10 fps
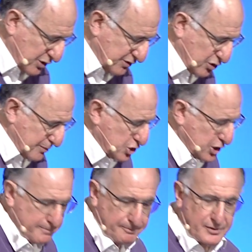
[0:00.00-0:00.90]
of
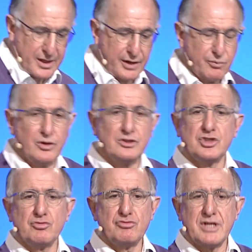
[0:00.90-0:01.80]
Scripture. I want
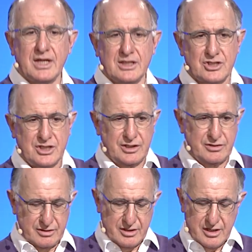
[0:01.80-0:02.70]
to read to
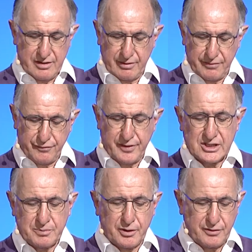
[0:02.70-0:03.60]
you from the
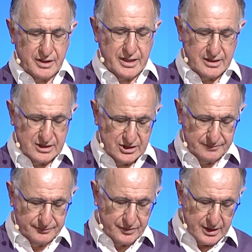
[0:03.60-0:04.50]
first book of Kings,
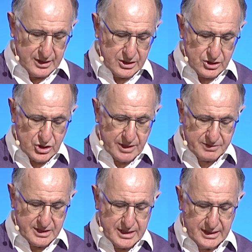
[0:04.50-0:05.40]

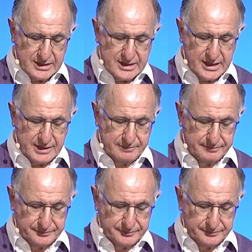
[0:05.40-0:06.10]
chapter 19.